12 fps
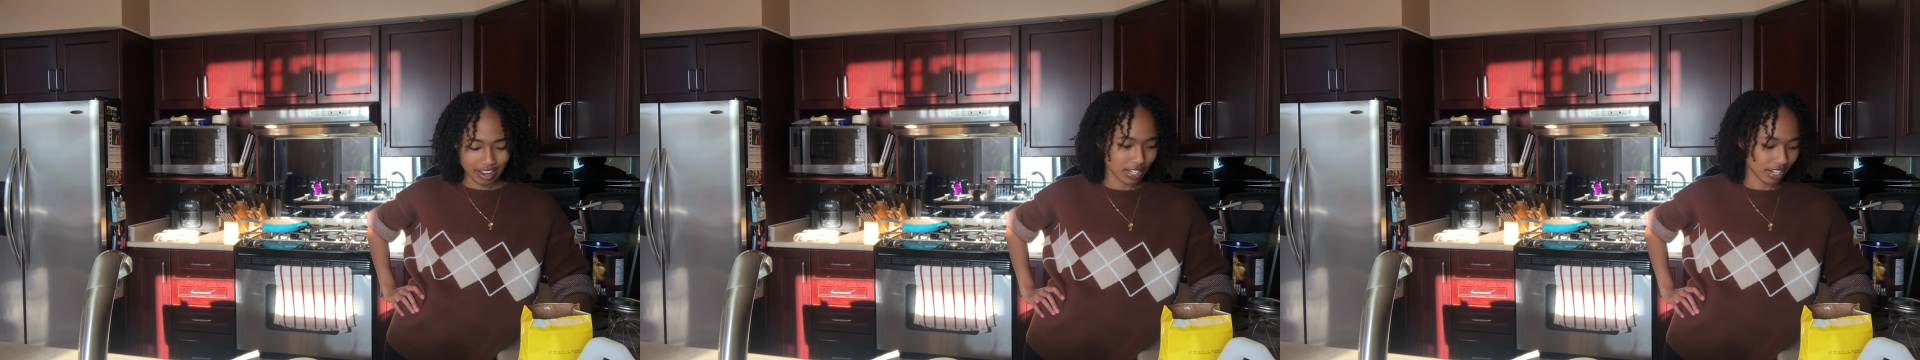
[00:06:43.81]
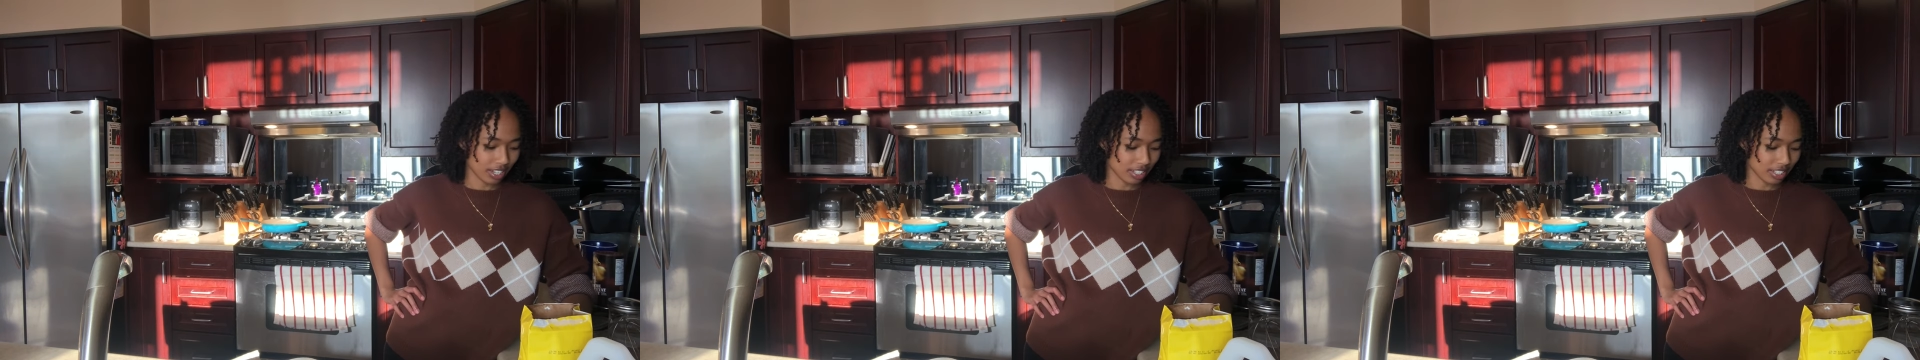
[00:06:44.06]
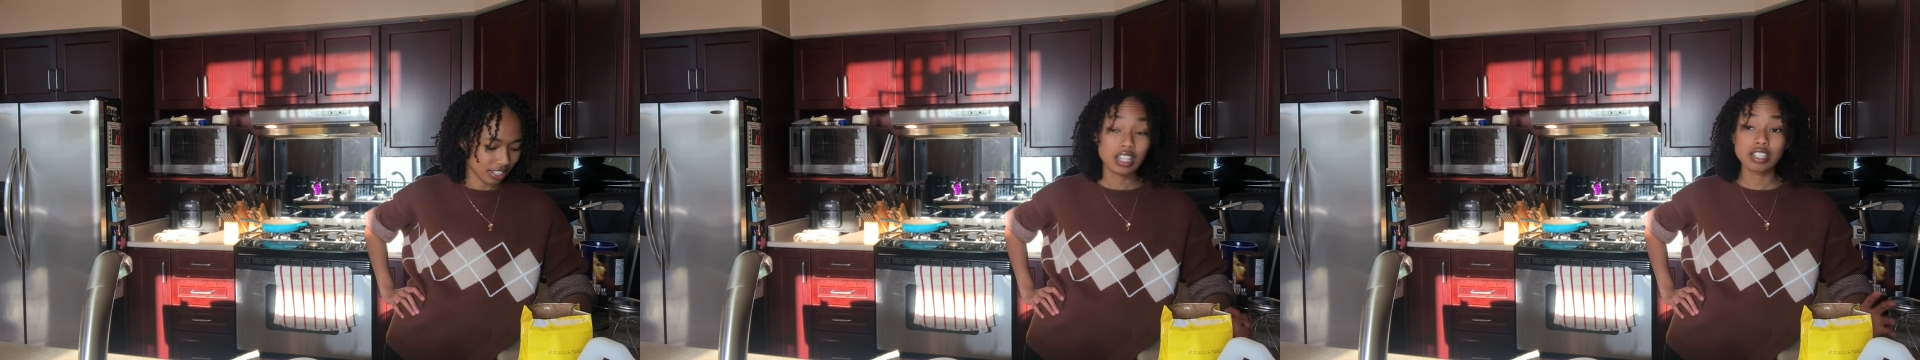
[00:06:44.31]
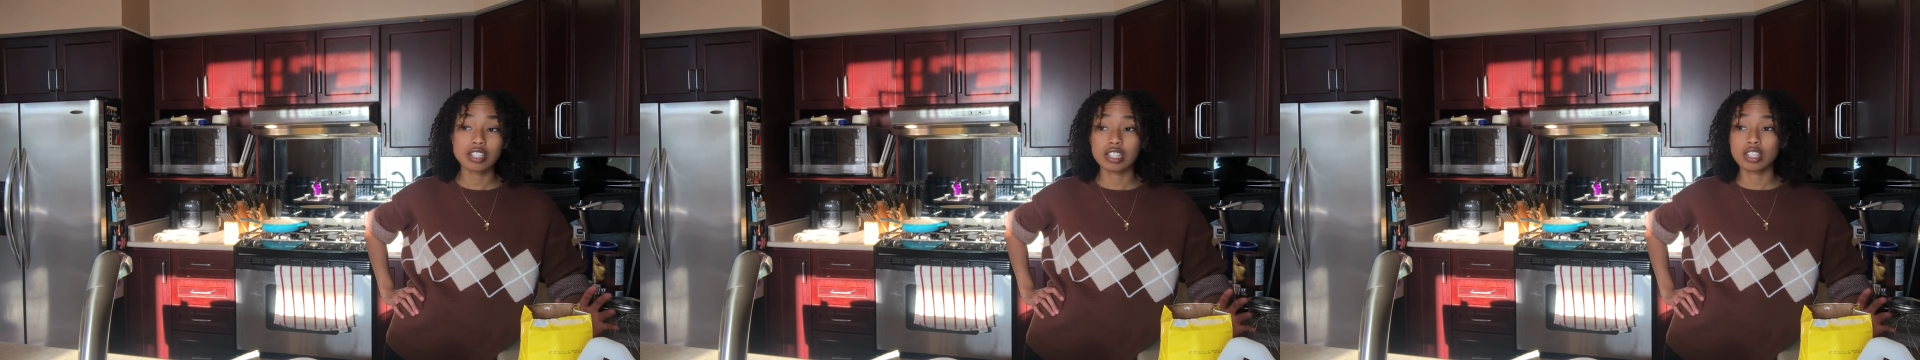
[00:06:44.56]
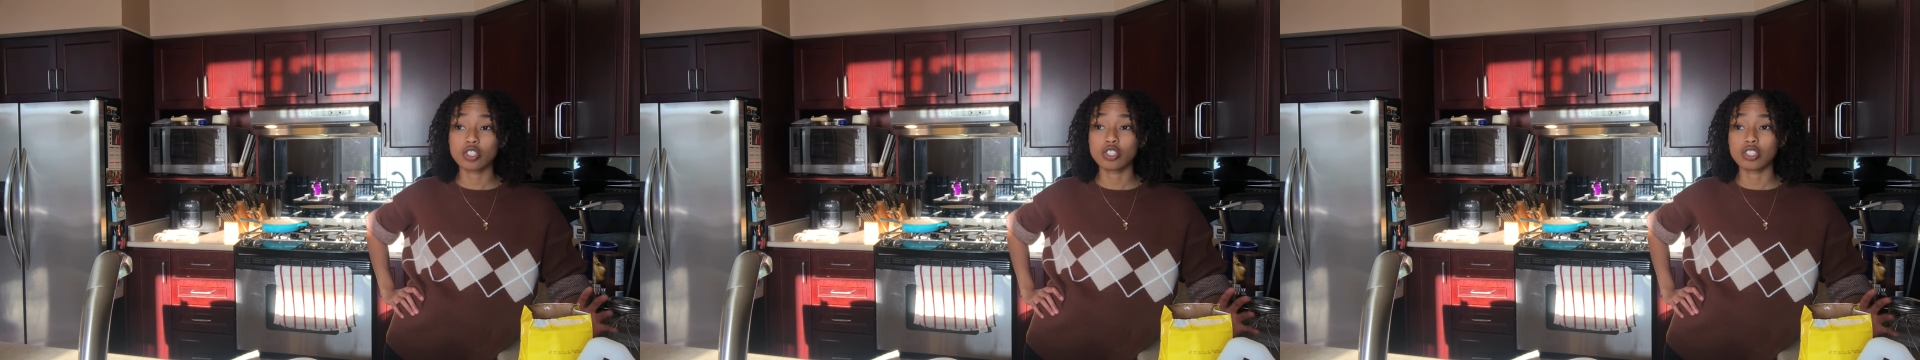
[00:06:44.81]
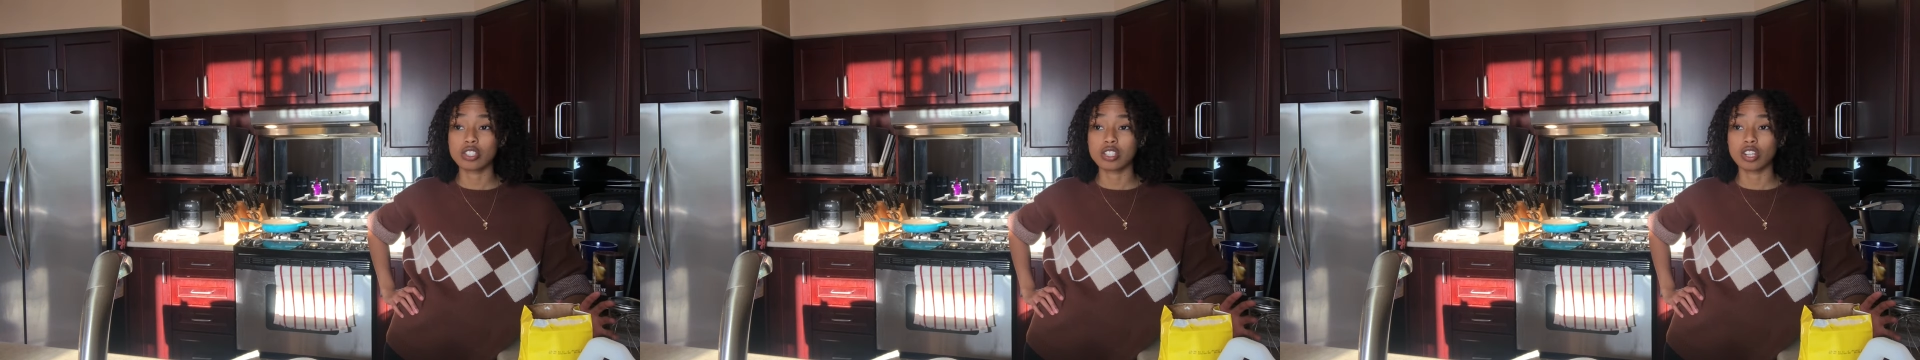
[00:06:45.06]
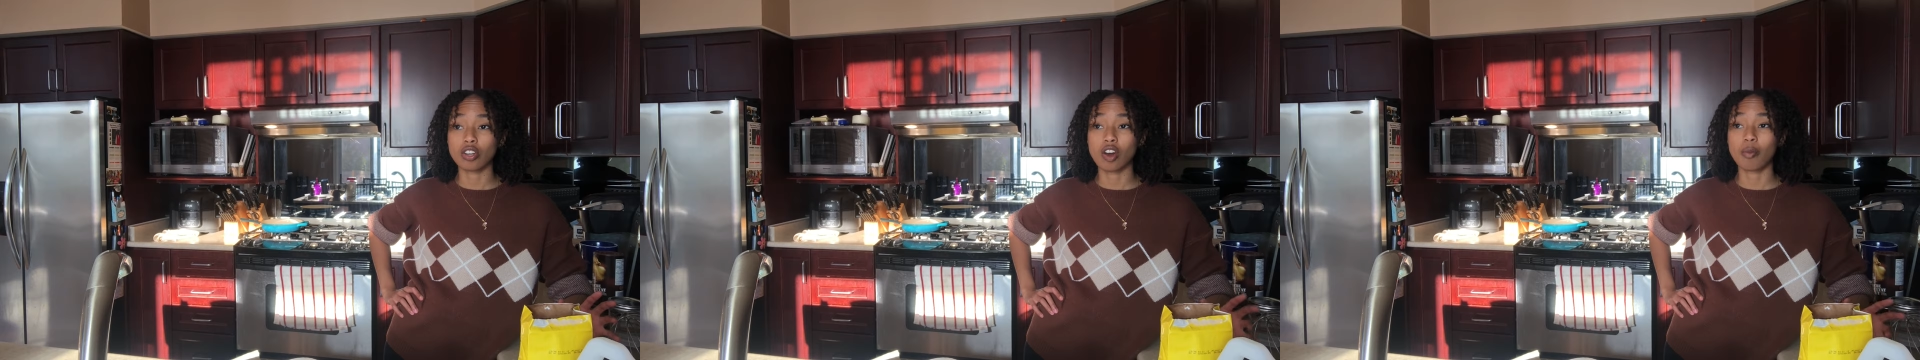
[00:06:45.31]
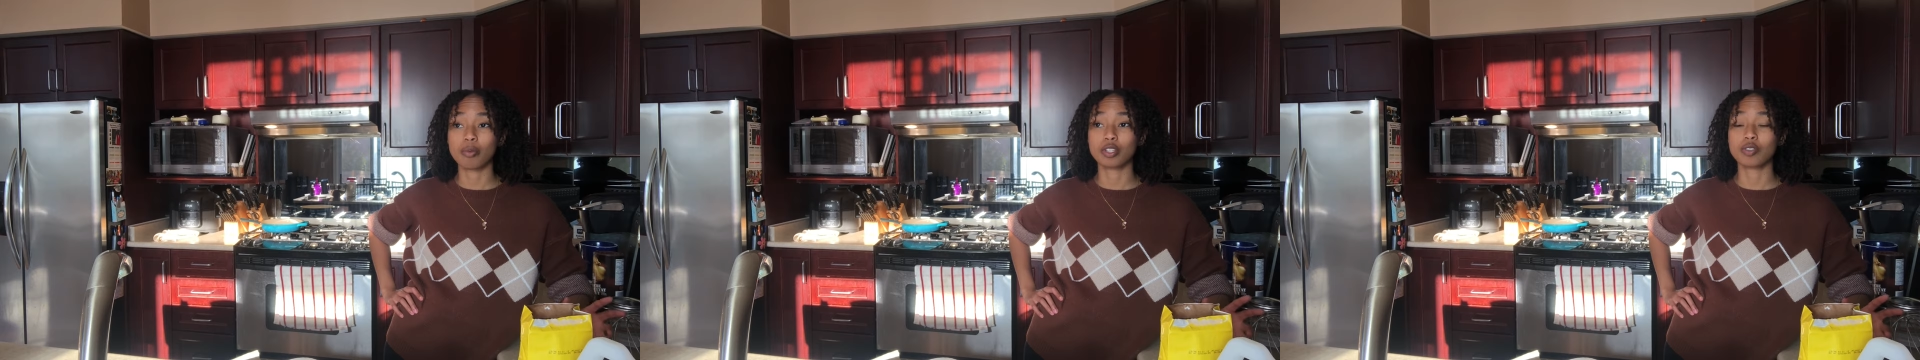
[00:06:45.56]
because this is just an
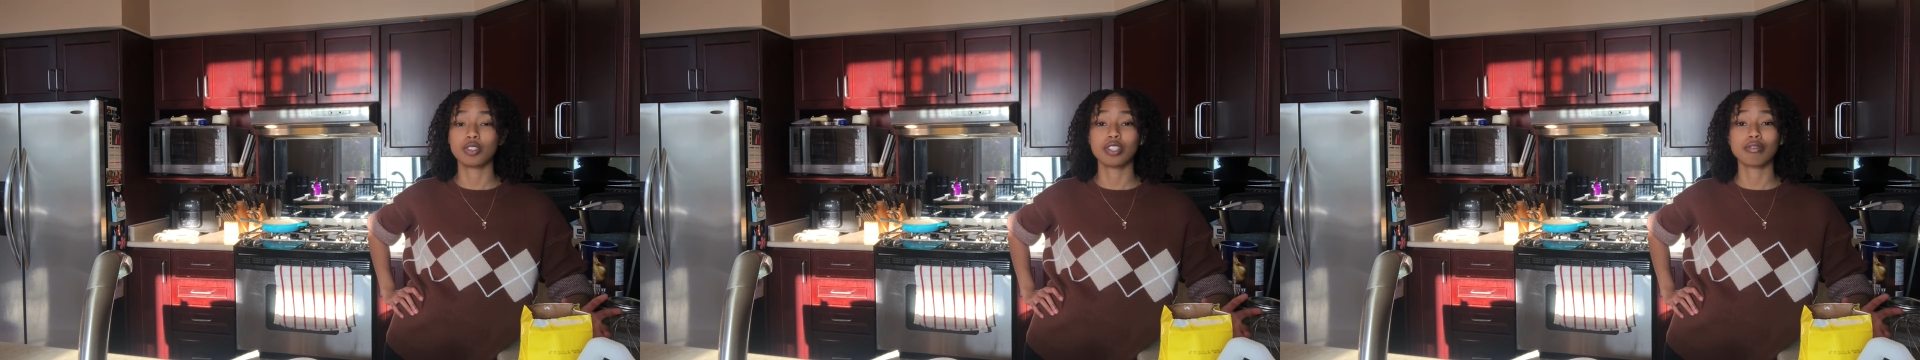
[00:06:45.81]
opportunity